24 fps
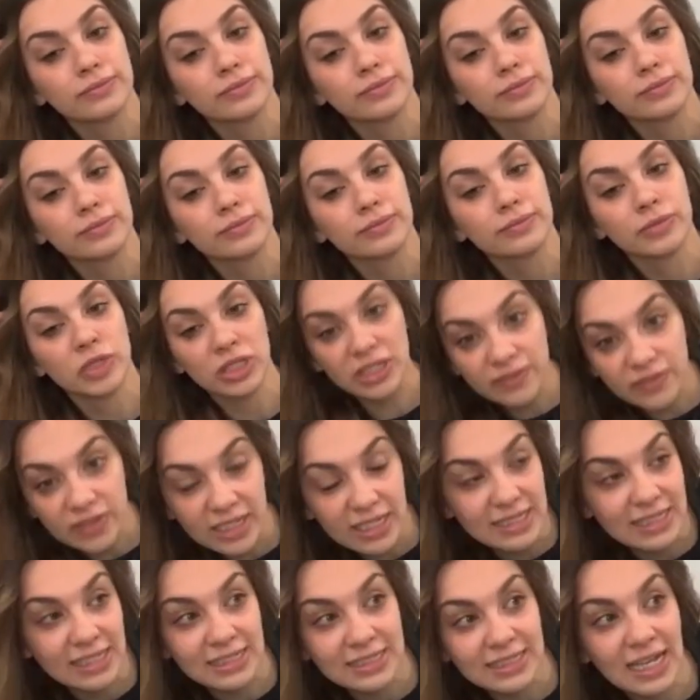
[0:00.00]
believing it's
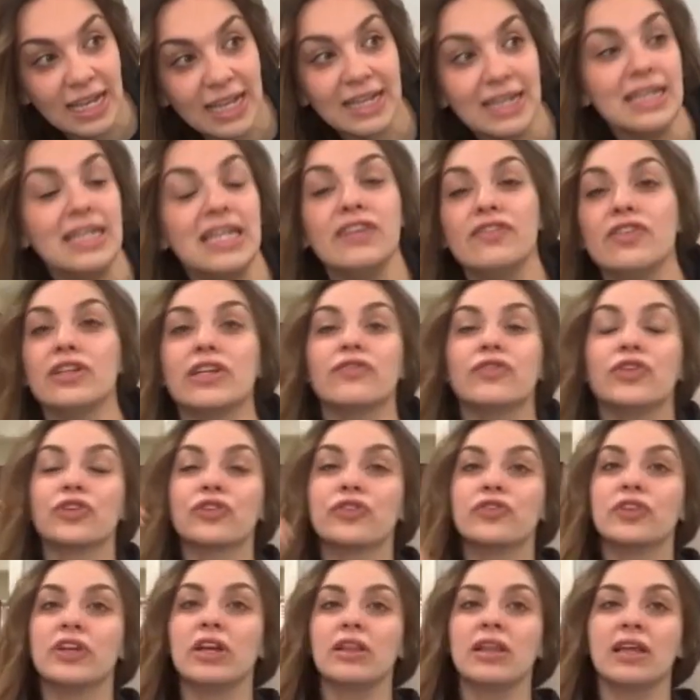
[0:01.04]
anxiety, even if you're
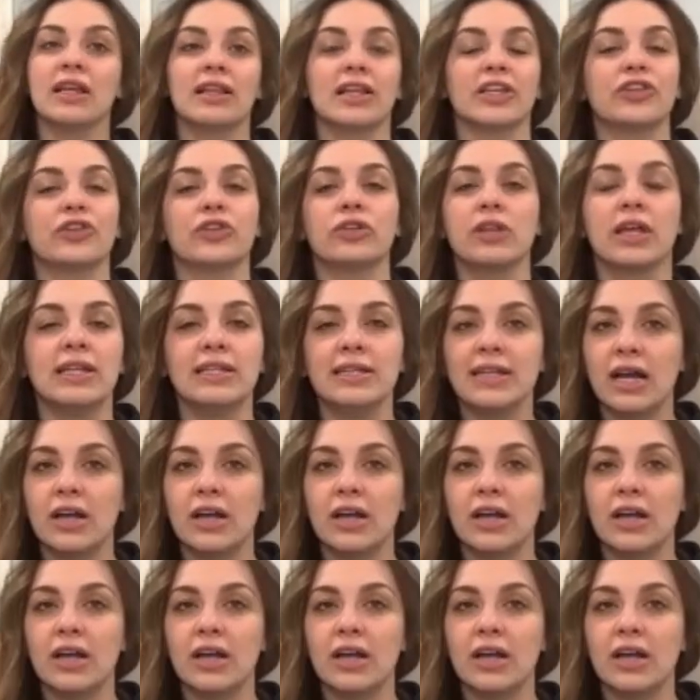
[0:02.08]
feeling like you're laying down
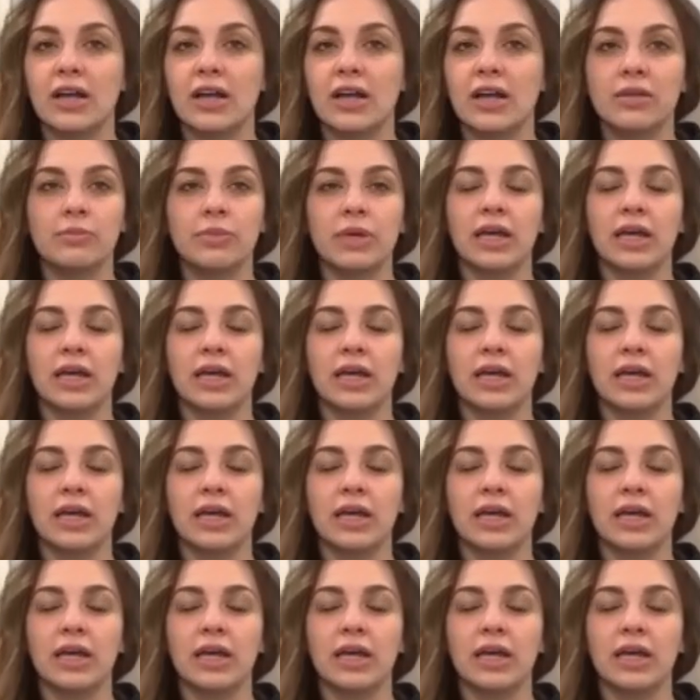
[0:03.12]
in